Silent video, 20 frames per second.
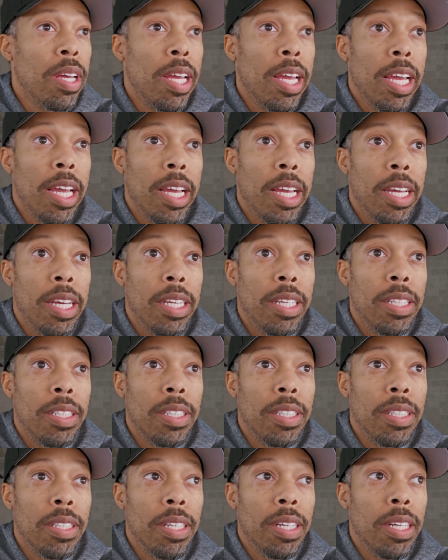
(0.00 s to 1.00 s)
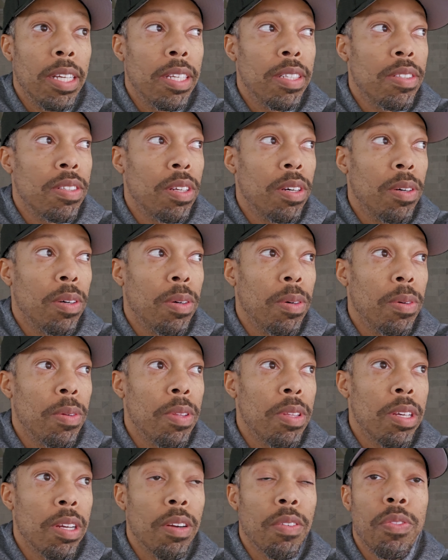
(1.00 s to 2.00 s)
And so
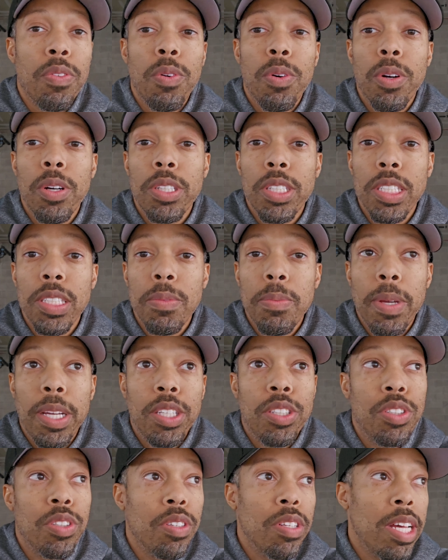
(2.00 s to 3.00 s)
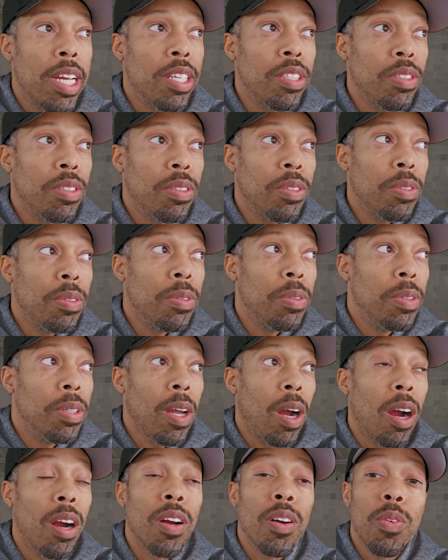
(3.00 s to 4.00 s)
therefore, just make sure that you
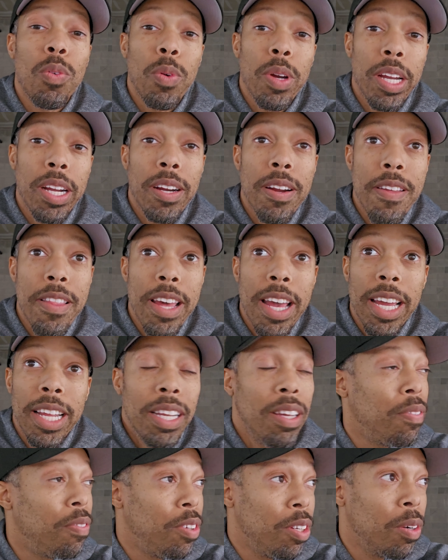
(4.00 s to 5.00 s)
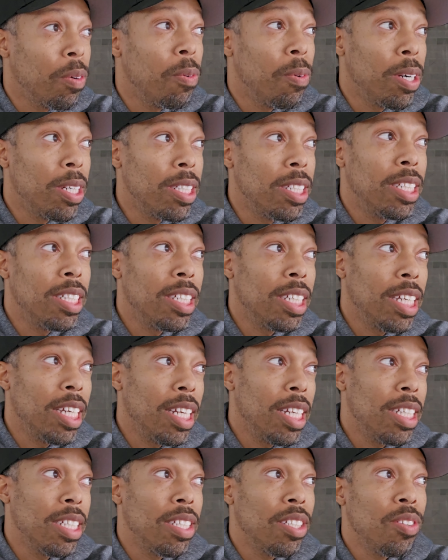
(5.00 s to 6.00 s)
are aware that if you're wanting to
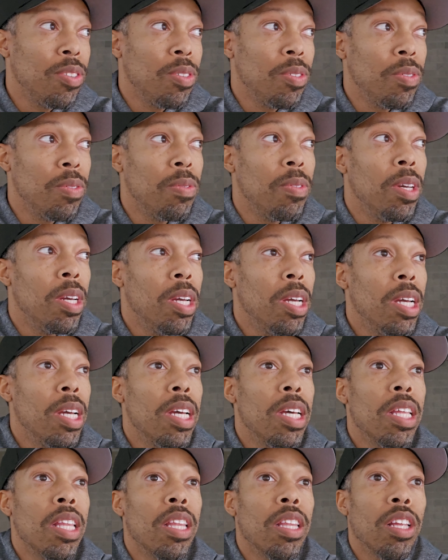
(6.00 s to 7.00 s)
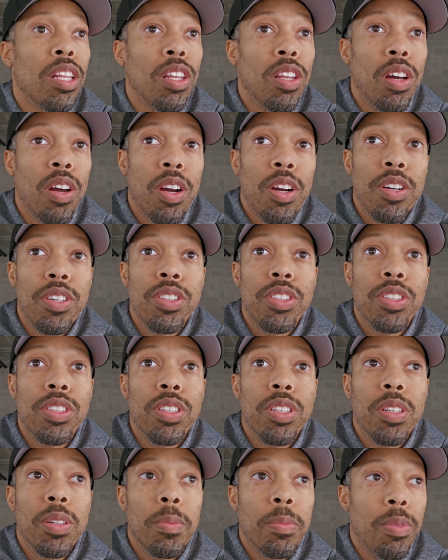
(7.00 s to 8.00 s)
get into the
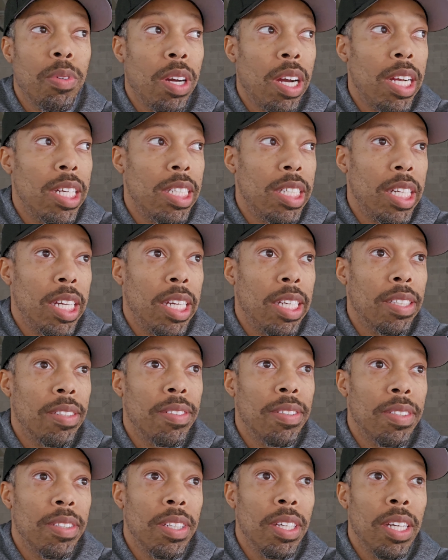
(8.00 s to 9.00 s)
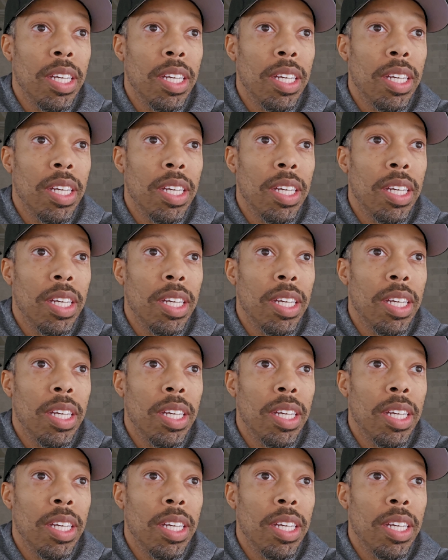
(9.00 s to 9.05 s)
larger projects,